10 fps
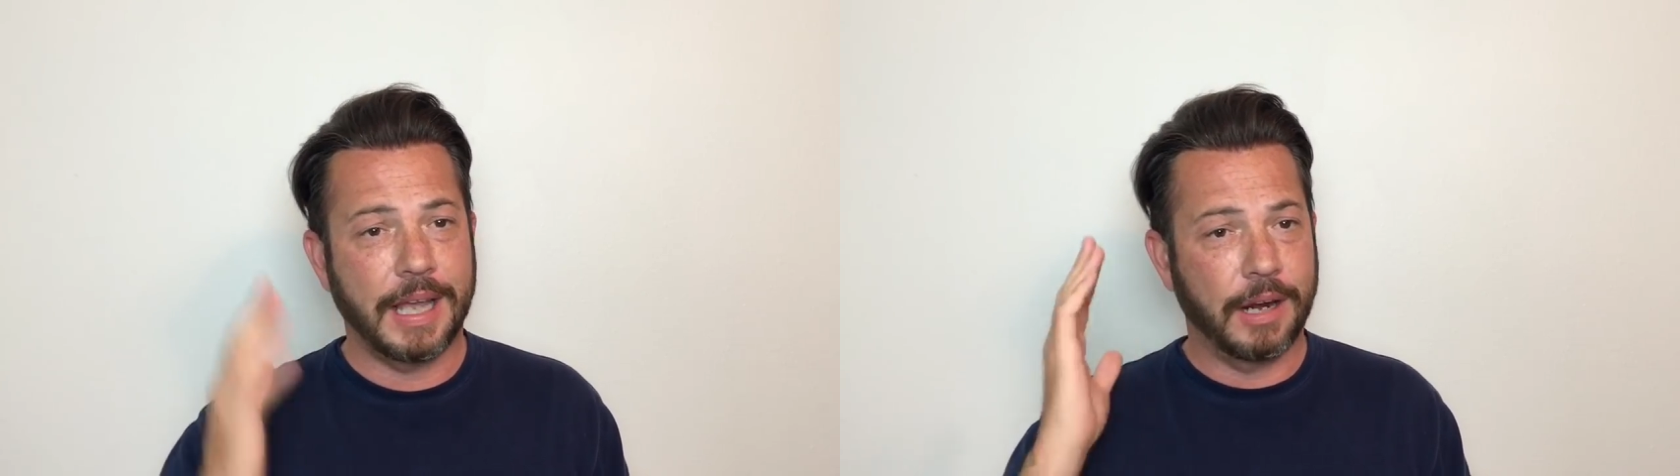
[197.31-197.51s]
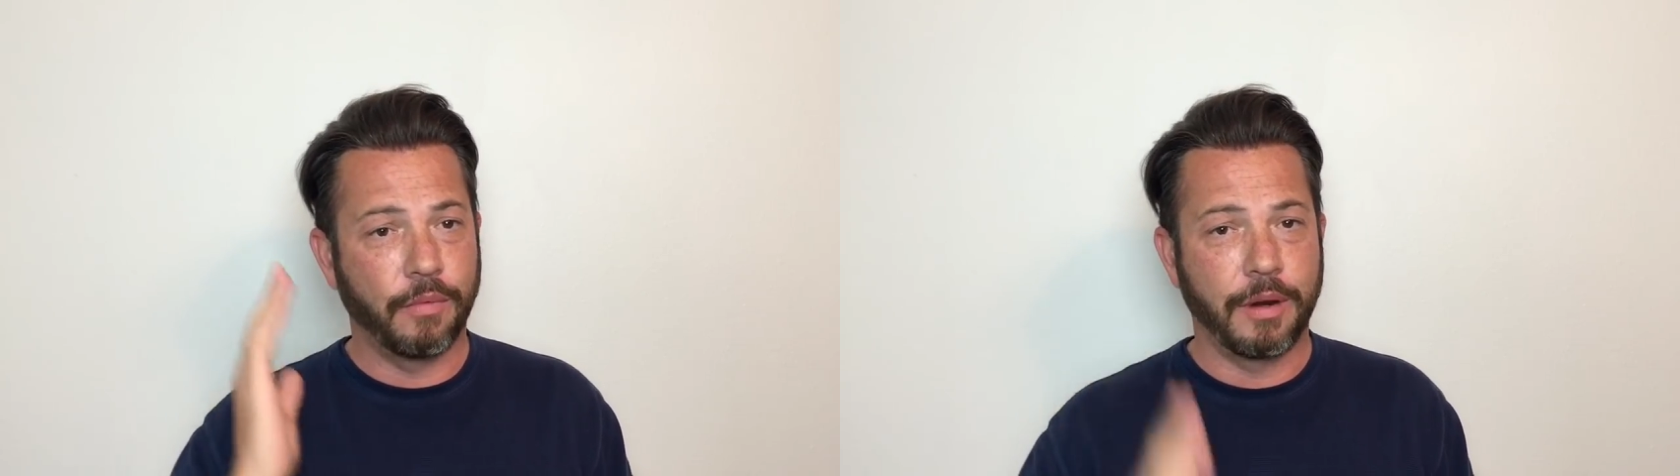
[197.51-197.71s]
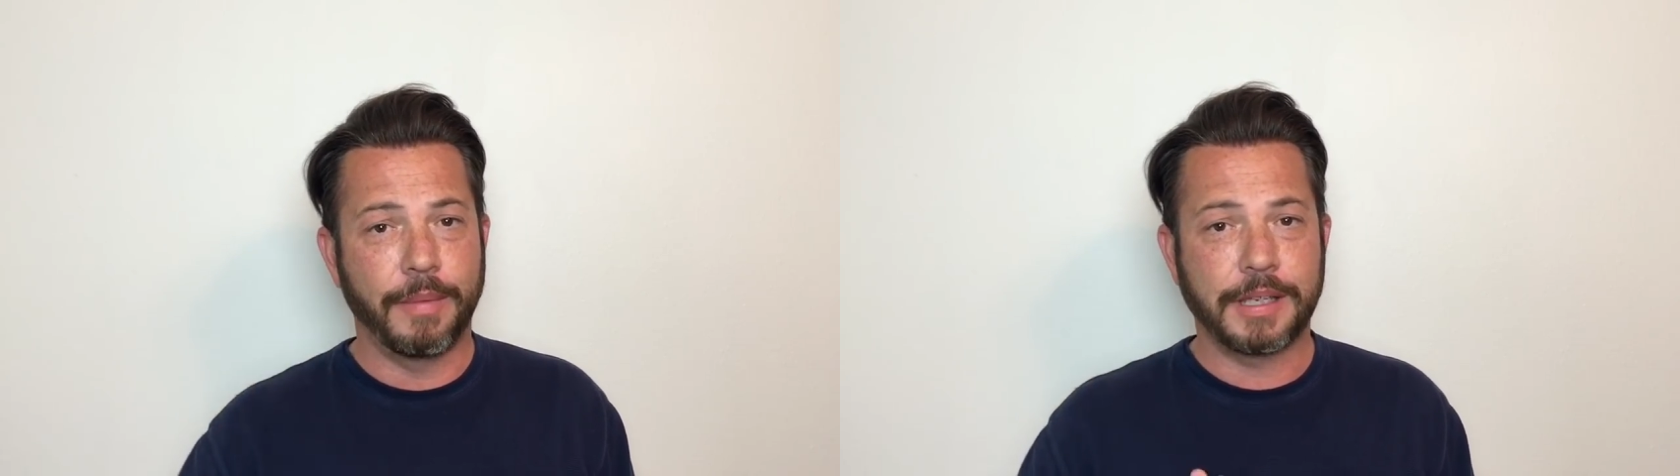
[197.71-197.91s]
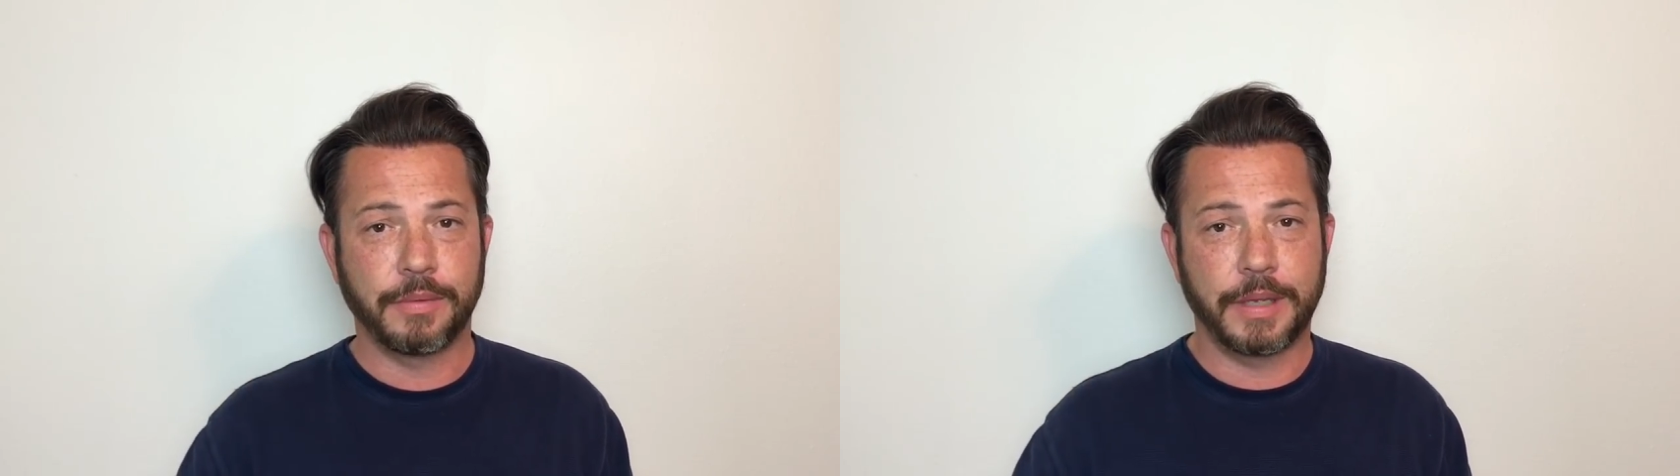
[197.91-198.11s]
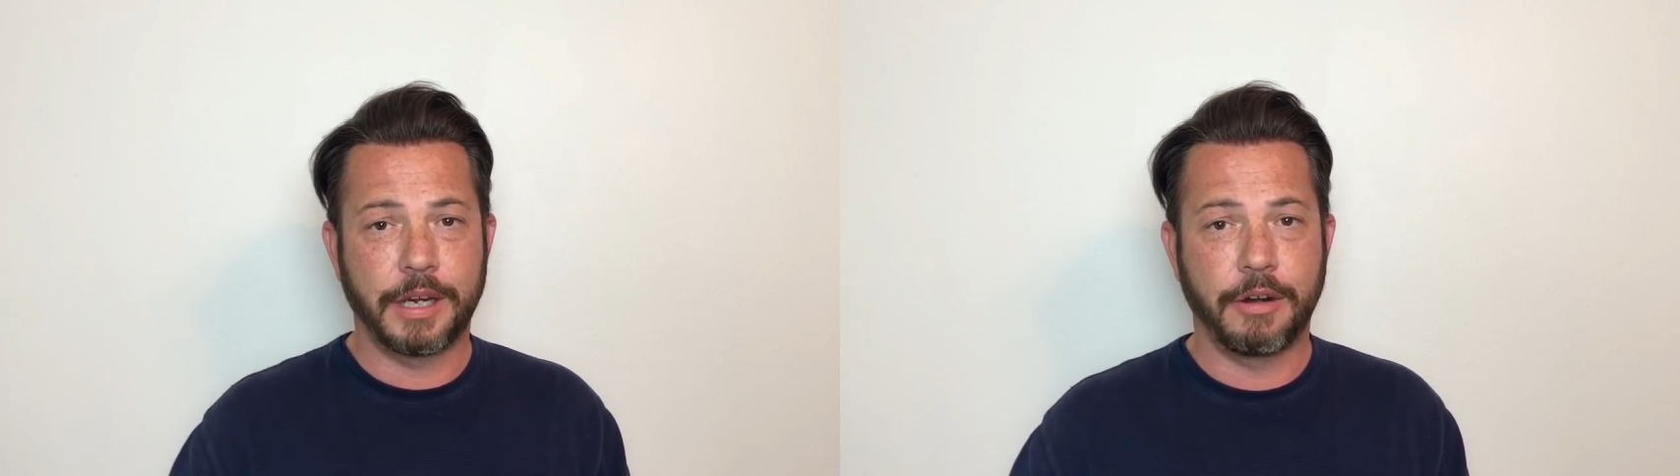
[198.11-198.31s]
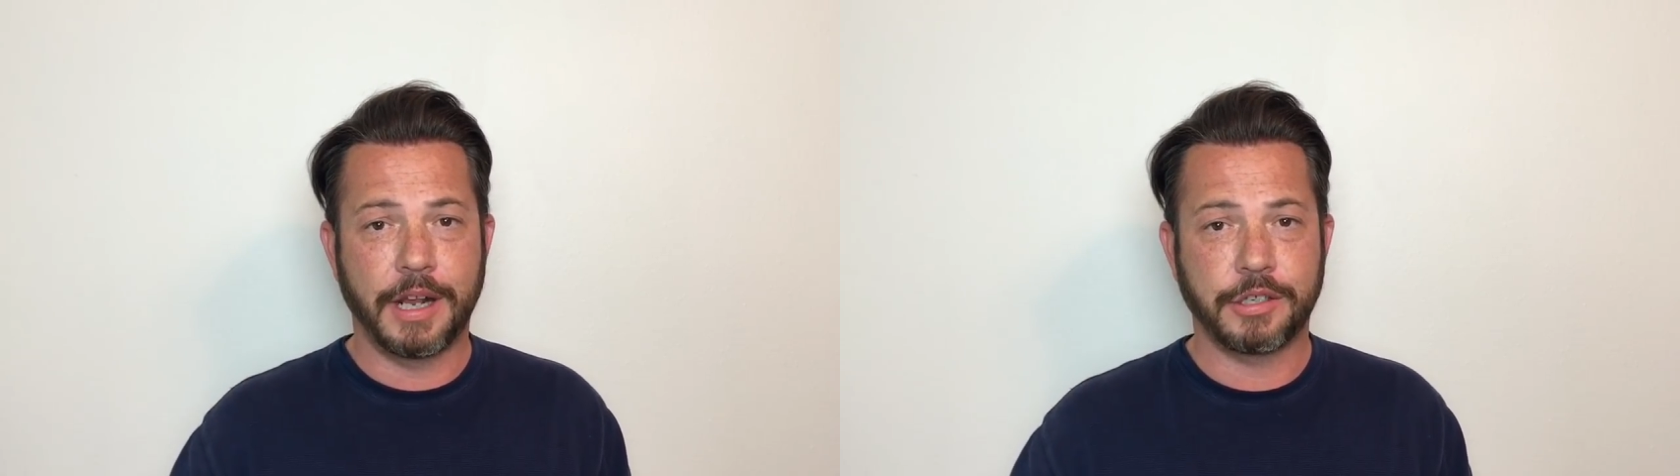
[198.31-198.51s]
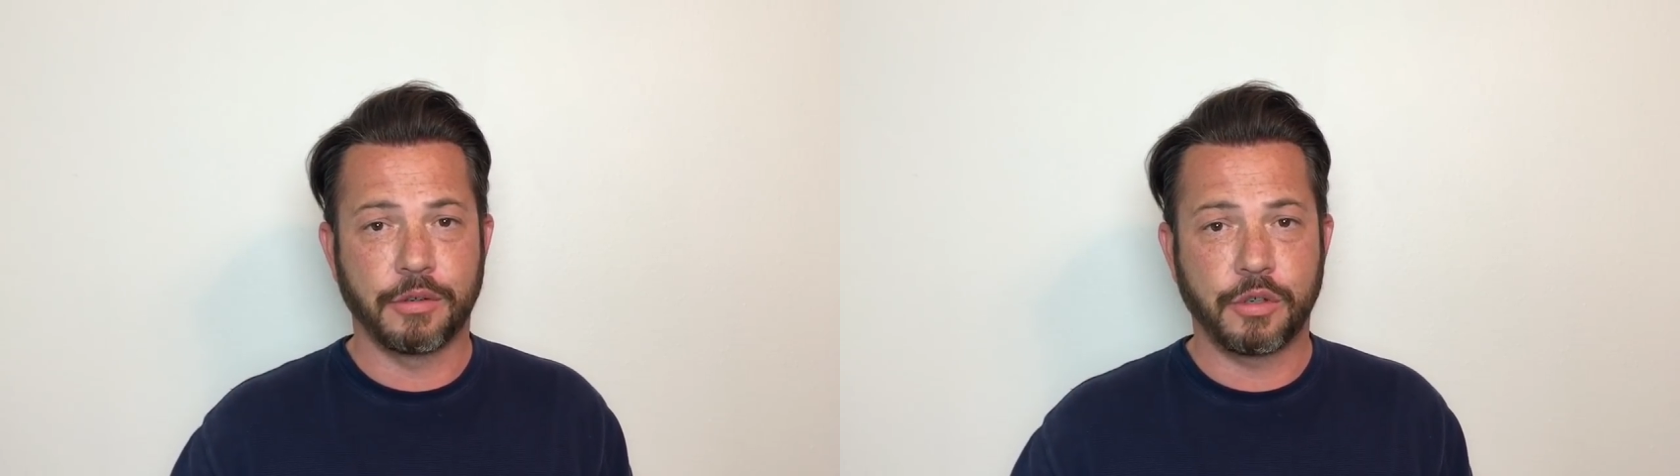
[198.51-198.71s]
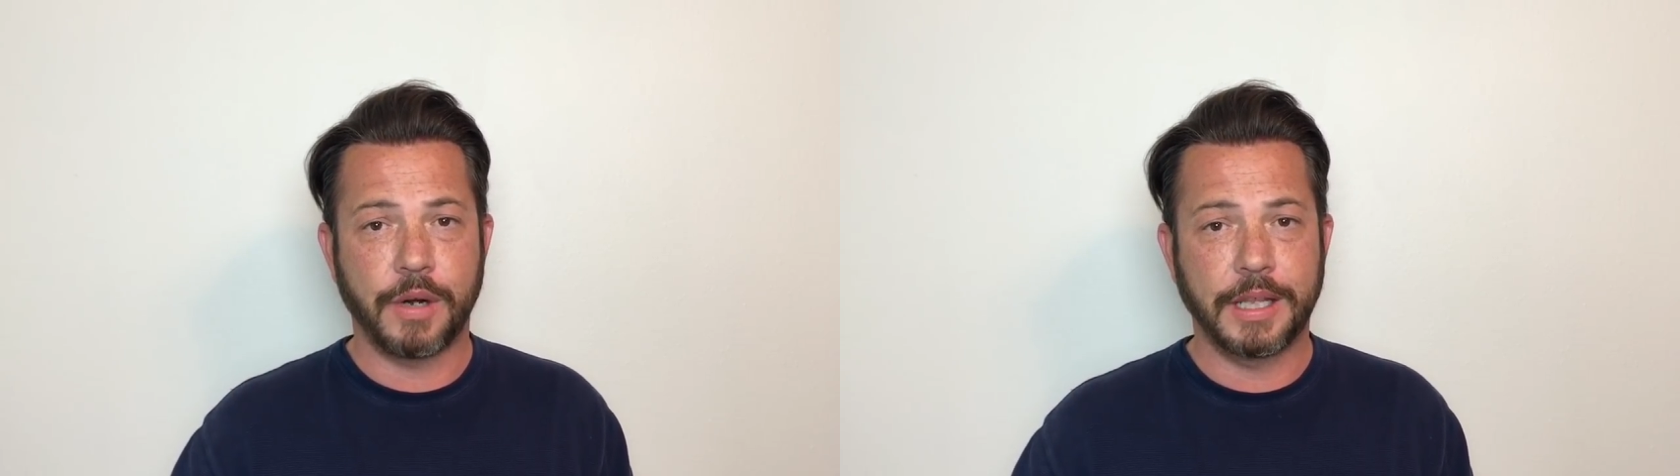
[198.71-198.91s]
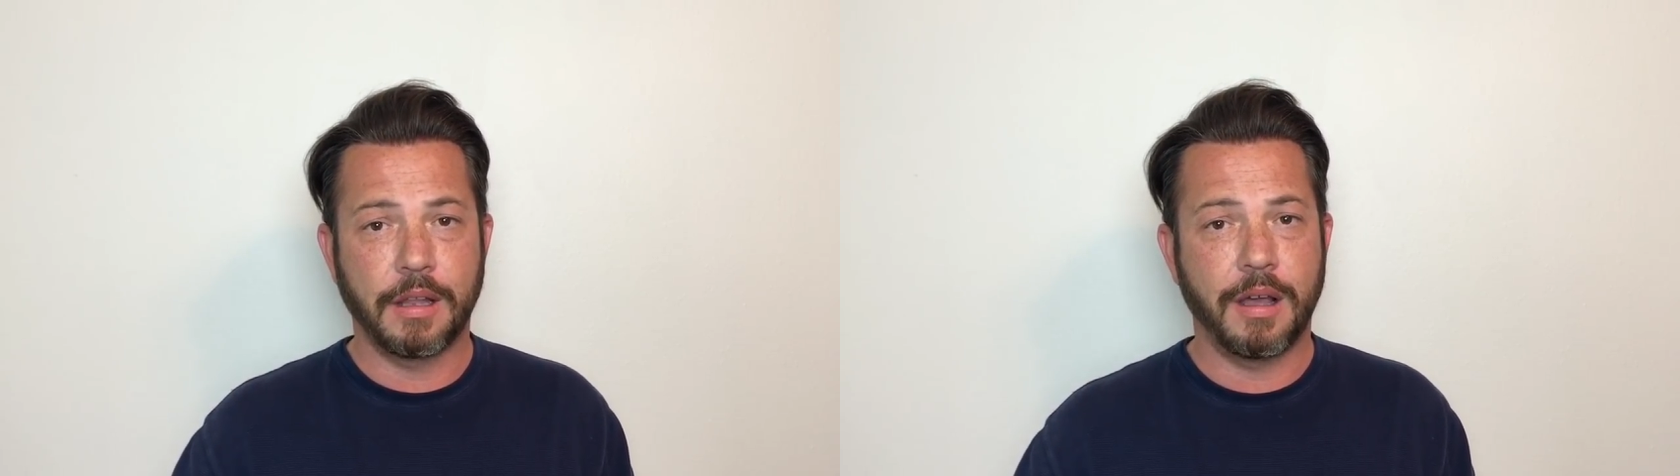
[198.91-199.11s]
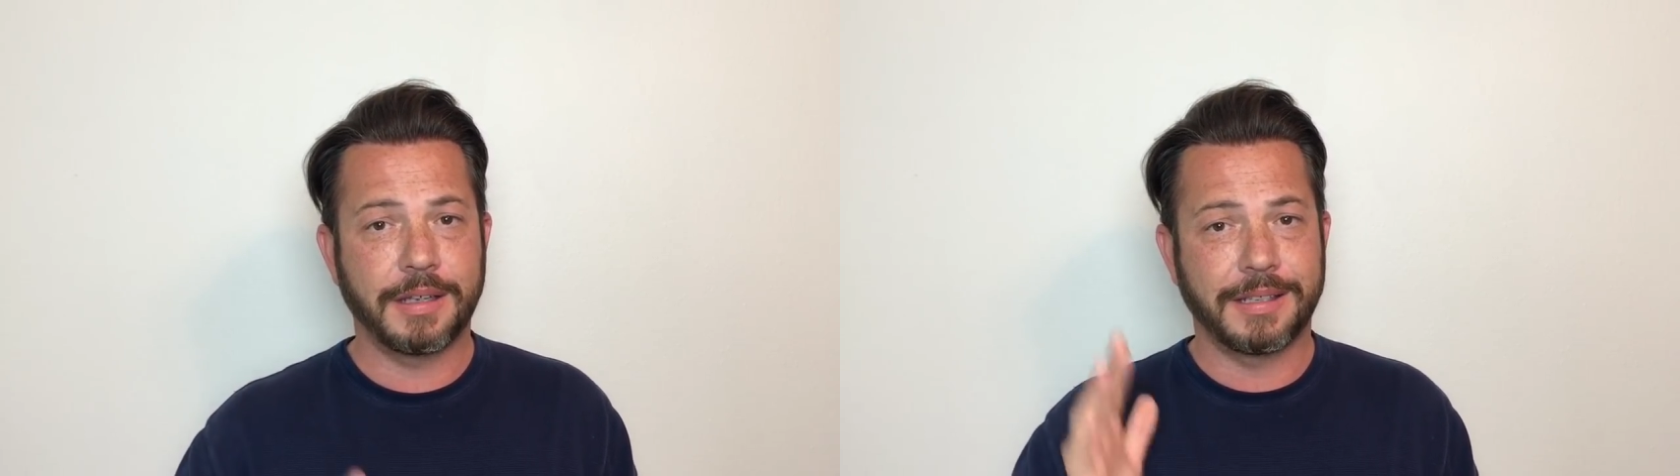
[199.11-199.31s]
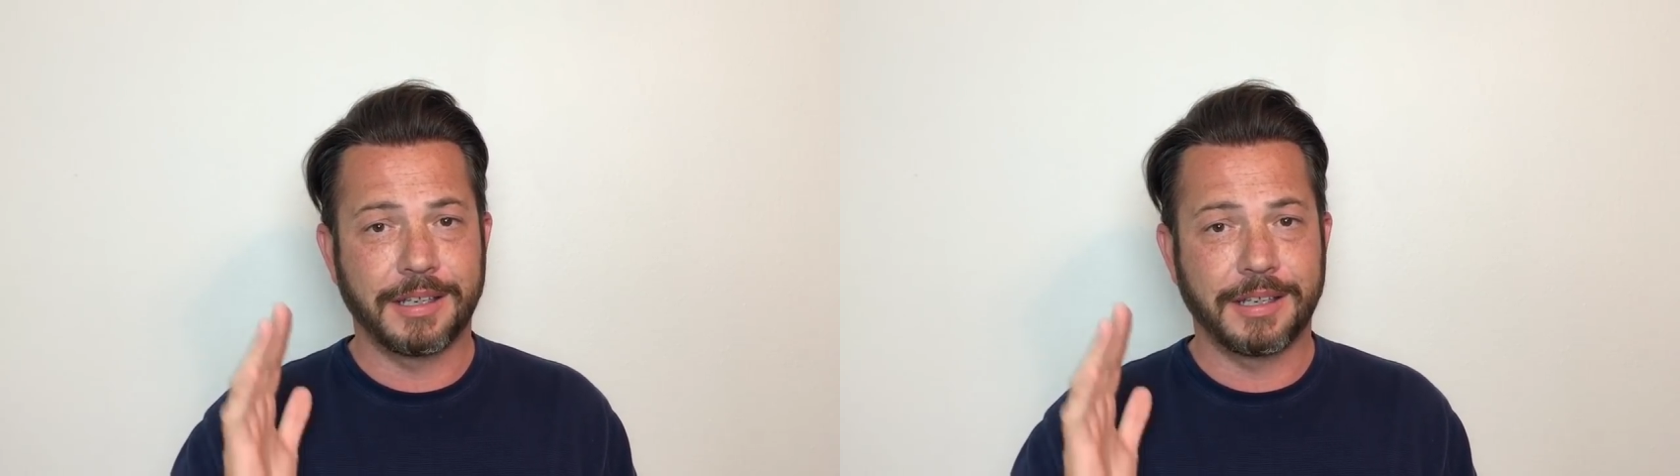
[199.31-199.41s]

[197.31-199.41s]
I don't want to mess with international trade laws,